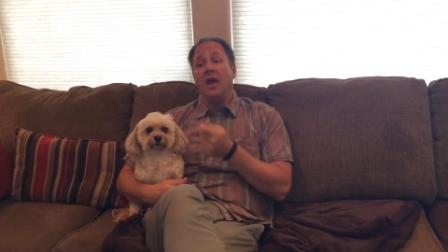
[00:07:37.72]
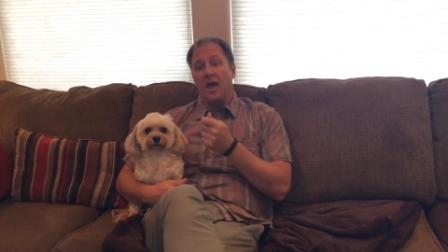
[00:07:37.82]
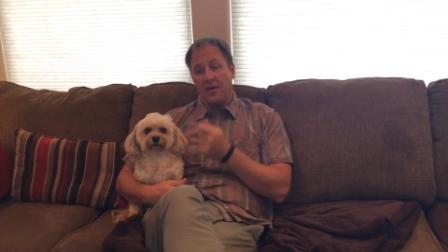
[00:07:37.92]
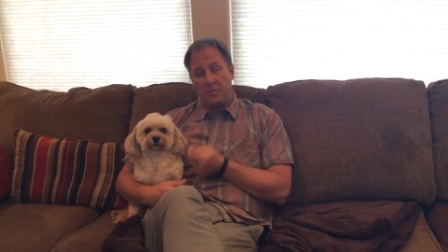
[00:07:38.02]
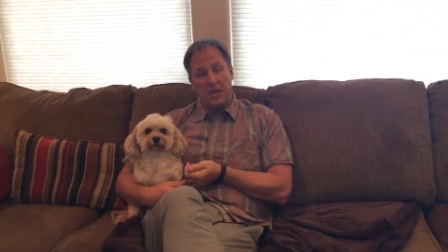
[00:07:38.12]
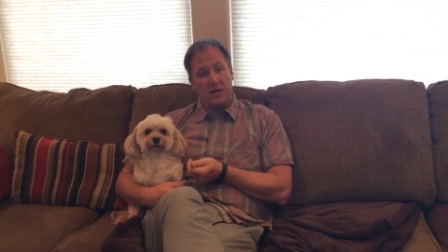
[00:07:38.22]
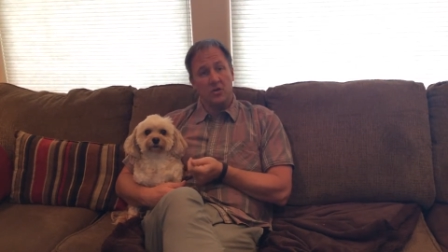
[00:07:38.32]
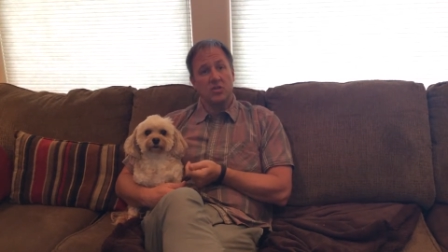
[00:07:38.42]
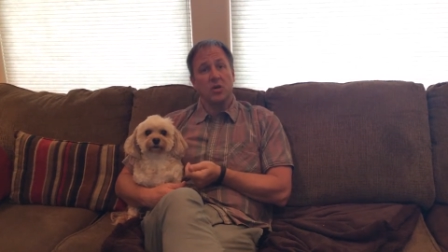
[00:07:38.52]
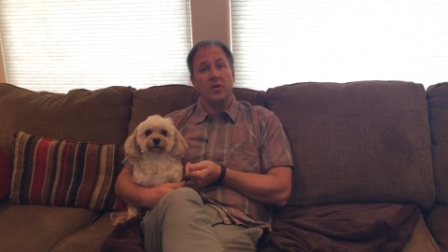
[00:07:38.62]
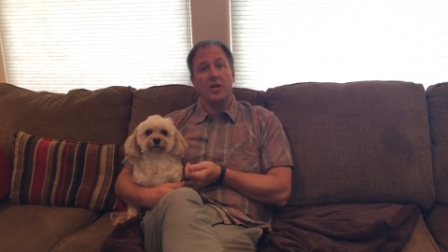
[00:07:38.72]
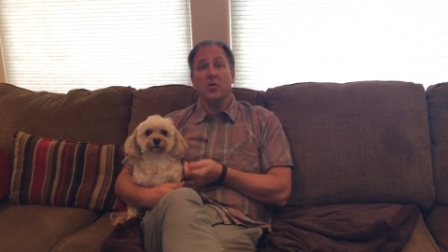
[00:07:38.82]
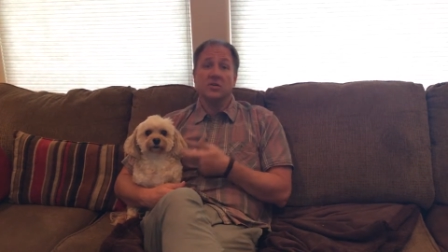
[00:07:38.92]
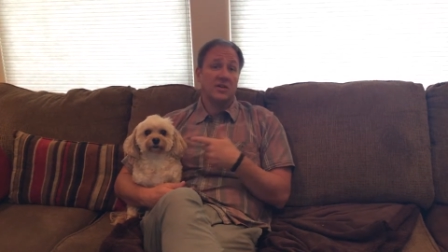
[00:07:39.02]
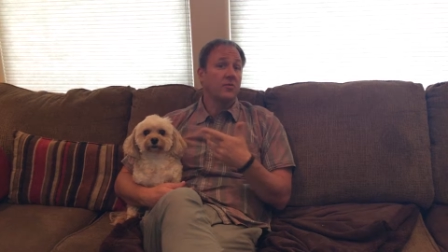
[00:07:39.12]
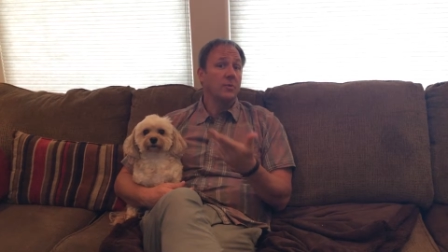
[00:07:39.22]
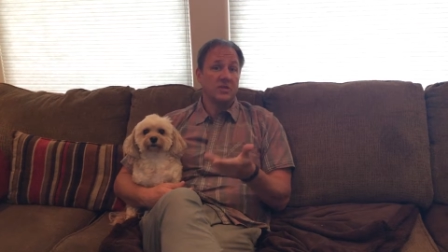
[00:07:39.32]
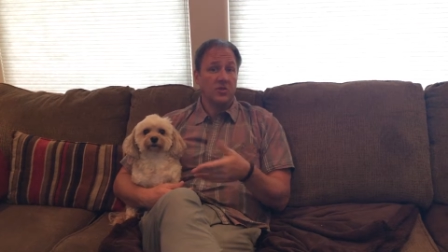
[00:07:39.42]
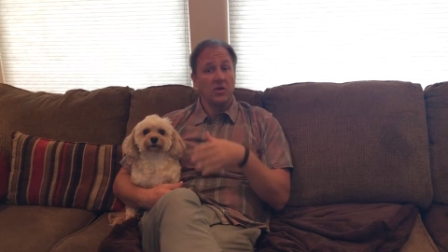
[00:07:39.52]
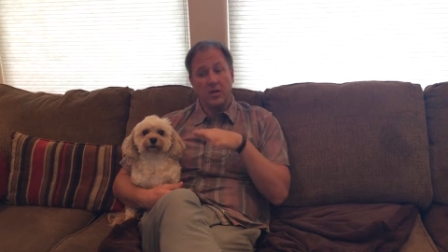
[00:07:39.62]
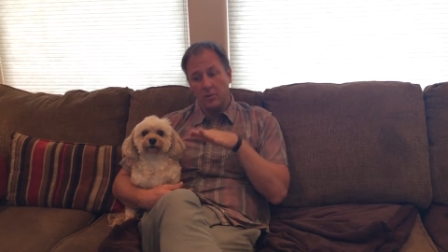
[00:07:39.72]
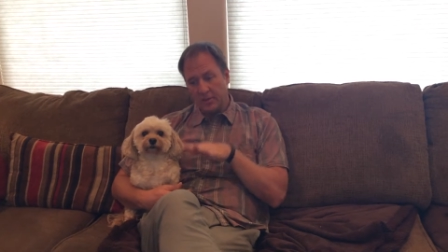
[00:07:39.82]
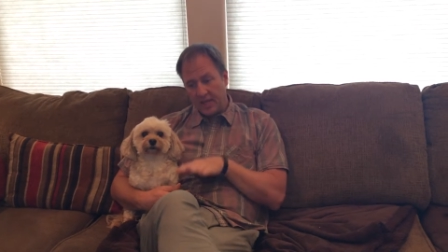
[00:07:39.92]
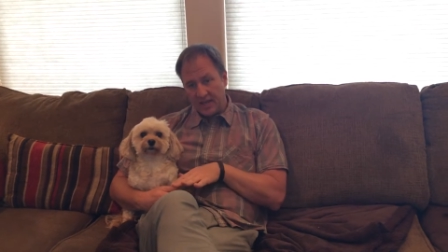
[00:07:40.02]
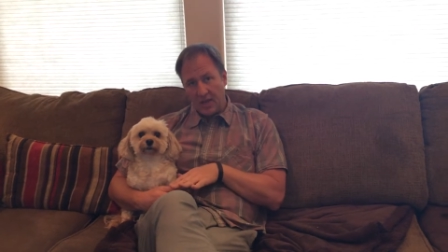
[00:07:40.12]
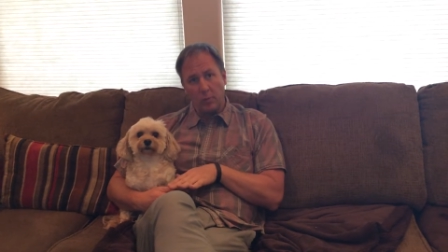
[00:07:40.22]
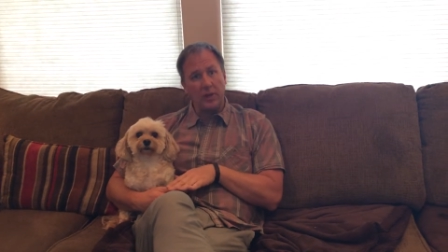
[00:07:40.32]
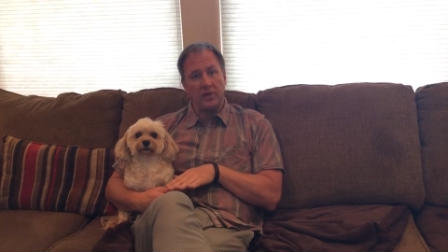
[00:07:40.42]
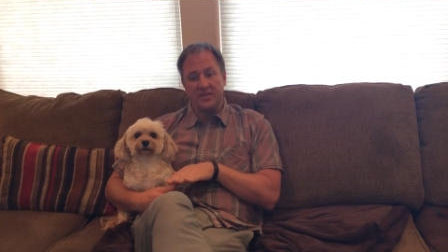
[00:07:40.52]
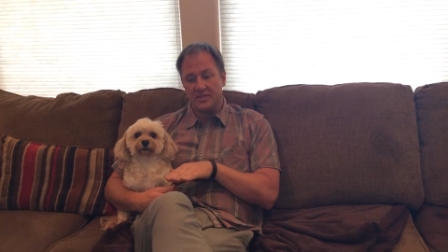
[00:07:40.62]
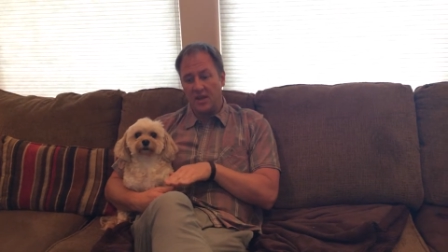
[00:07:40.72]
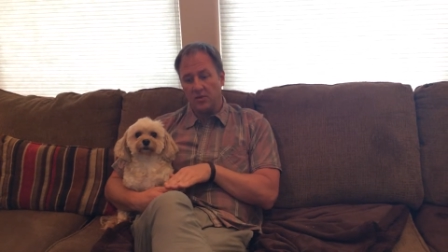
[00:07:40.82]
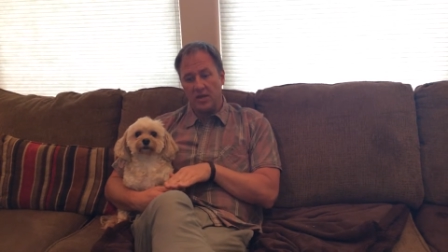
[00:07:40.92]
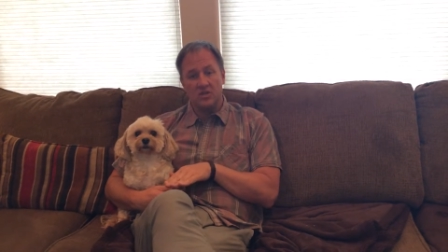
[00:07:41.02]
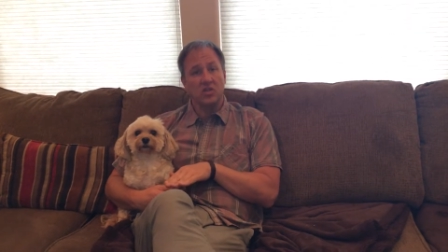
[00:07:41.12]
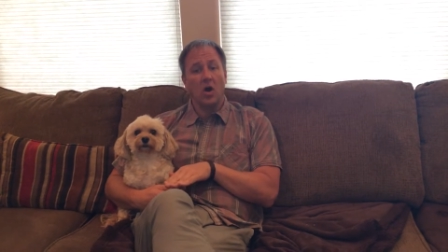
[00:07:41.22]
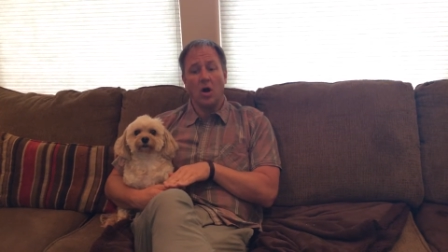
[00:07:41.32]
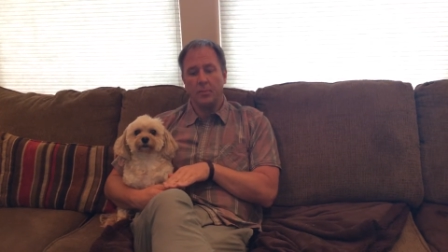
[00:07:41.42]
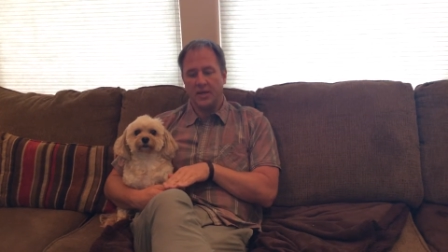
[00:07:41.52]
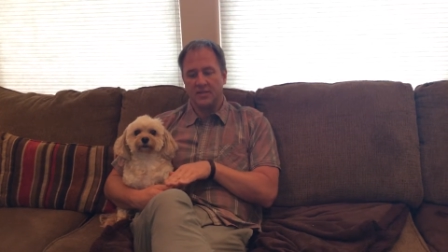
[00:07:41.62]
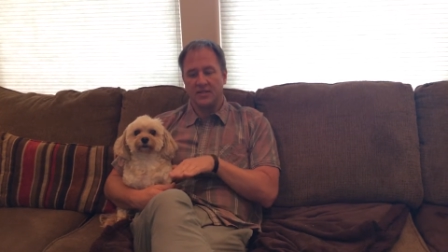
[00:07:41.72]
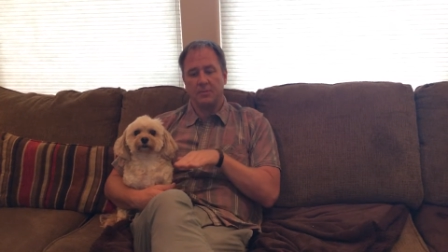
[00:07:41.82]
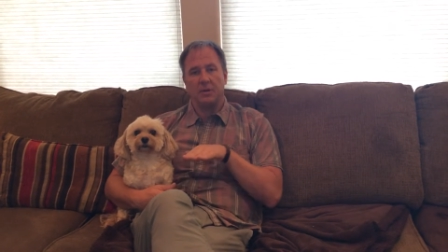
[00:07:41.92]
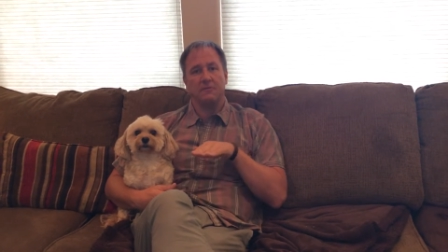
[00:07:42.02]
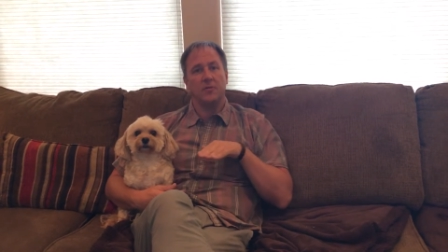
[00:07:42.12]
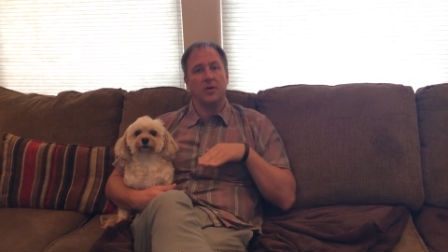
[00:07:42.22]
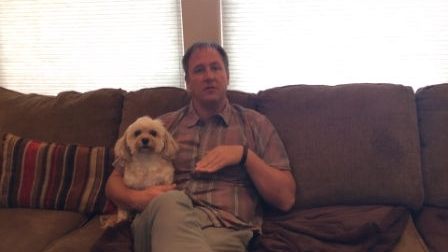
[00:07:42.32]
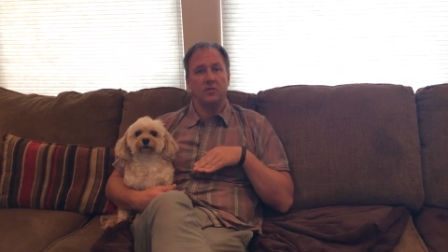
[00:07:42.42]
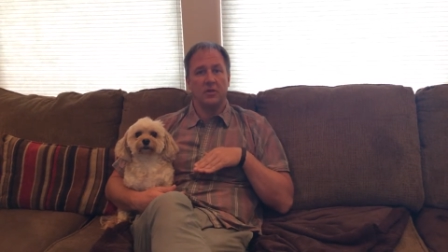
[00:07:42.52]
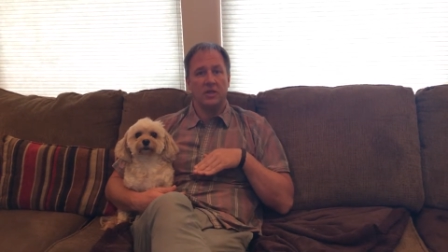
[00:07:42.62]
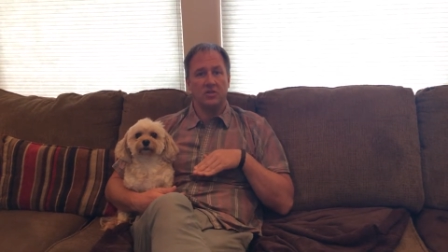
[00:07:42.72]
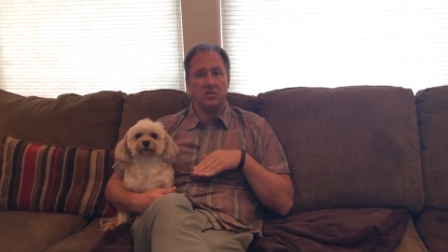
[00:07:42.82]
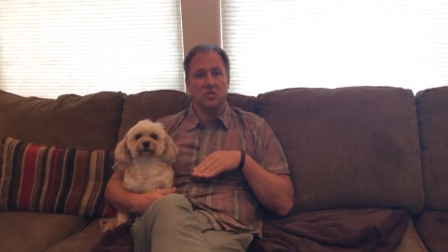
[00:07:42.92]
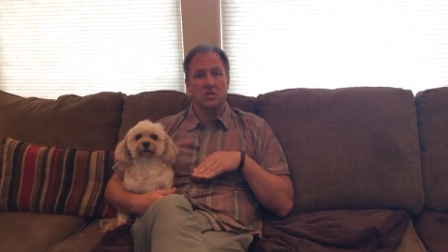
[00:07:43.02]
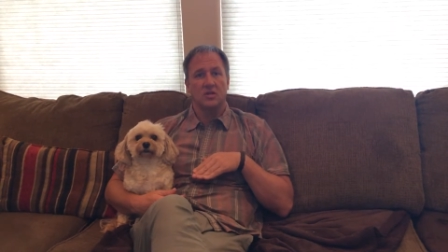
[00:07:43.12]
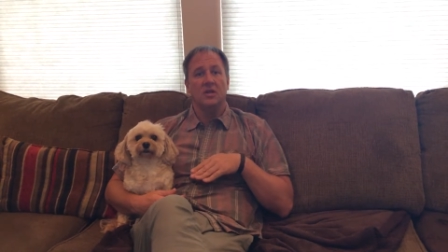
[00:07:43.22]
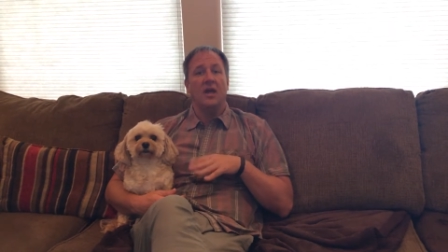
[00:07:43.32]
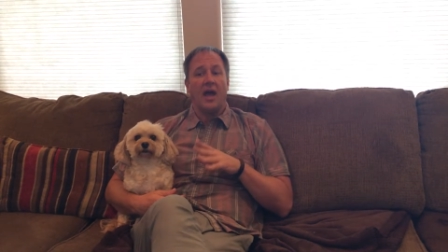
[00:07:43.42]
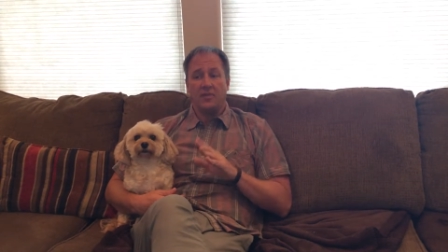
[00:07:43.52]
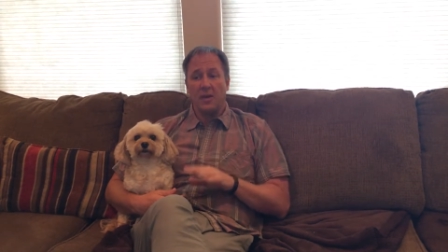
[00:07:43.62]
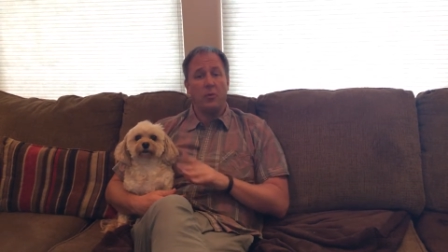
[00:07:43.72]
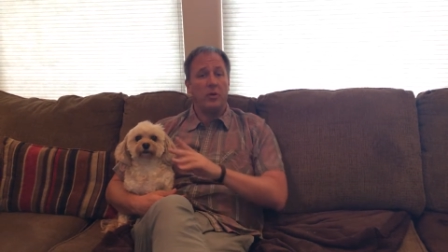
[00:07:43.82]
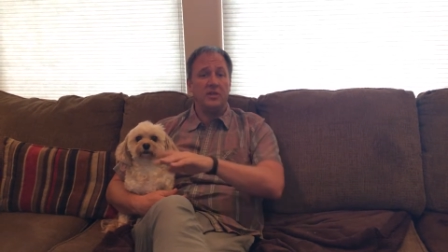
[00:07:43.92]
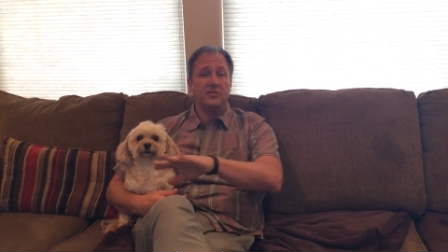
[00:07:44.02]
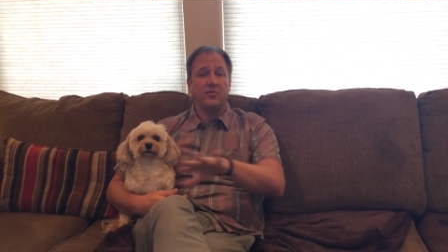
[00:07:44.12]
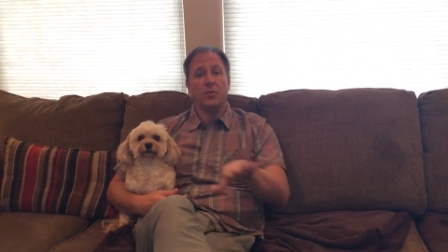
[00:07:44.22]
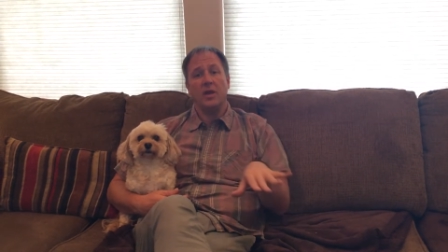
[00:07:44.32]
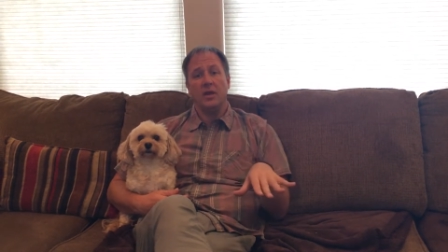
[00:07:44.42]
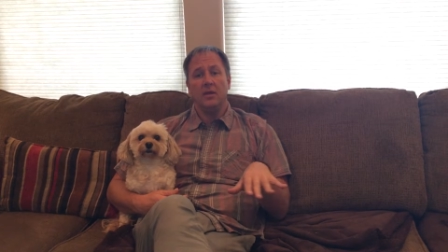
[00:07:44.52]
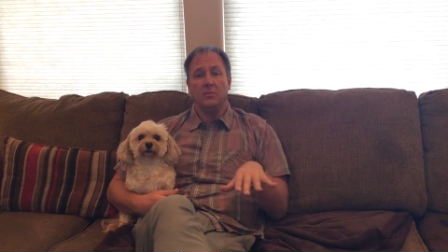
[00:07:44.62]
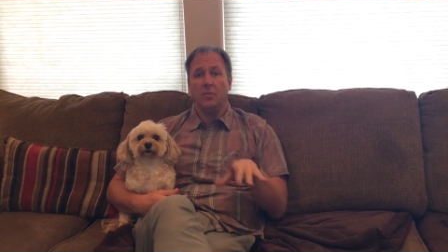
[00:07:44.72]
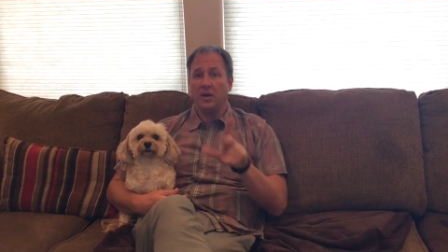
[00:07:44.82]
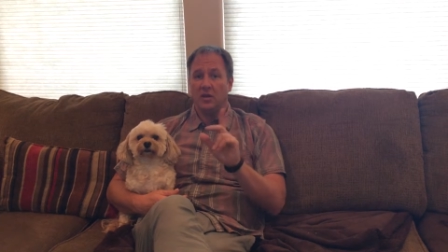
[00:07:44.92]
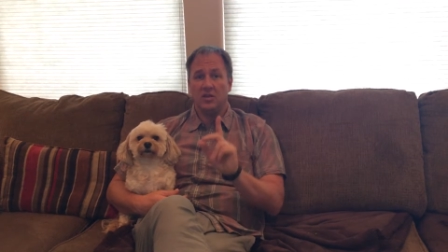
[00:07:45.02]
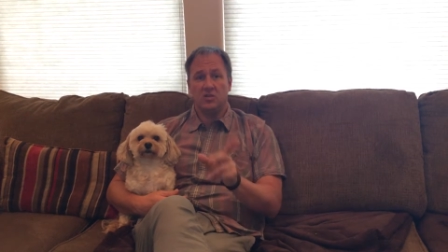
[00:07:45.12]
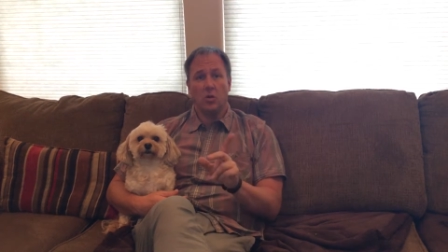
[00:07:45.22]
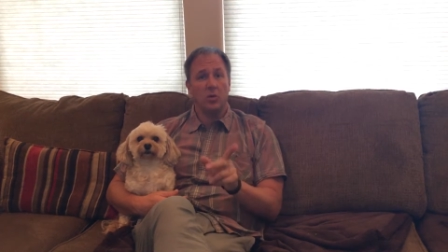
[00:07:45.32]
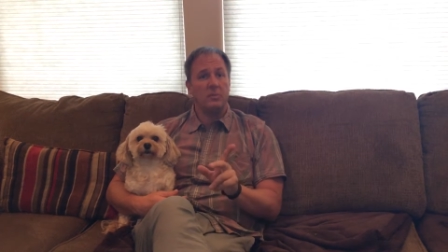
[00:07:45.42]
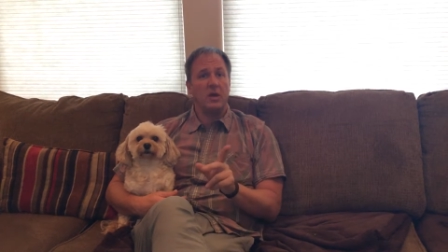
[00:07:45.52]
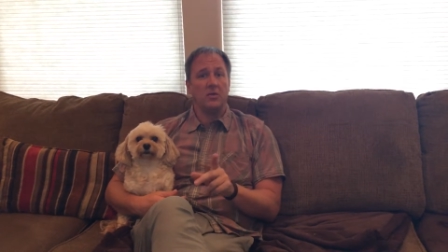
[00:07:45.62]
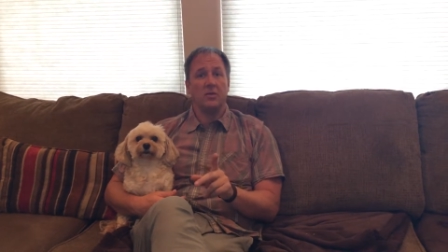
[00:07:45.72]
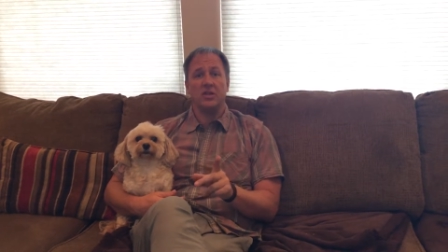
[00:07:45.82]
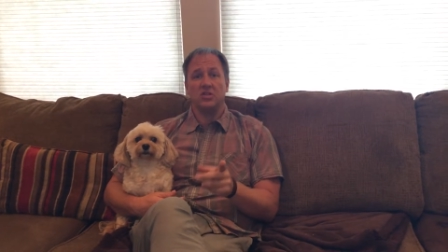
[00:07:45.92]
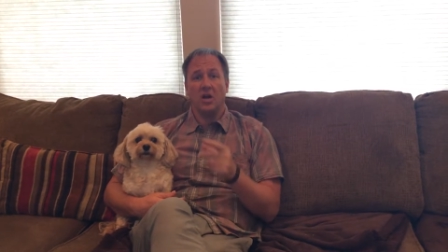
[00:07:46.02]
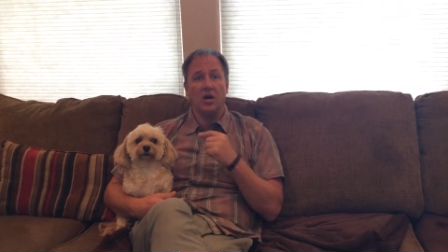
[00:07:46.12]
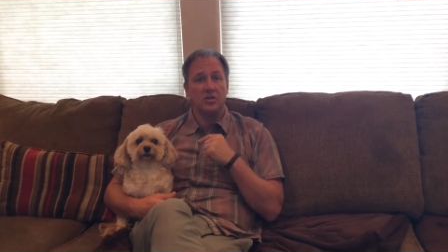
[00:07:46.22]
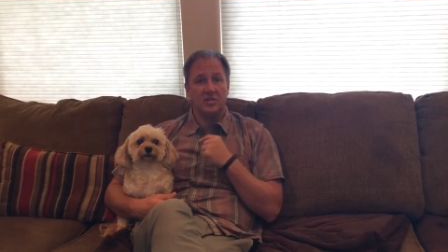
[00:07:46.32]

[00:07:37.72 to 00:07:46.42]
A minute or so later, or several minutes later, he will lay down. When he lays down and he's calm, I can take my foot off the leash. At that point, he's free, but he should only be on the leash, uh,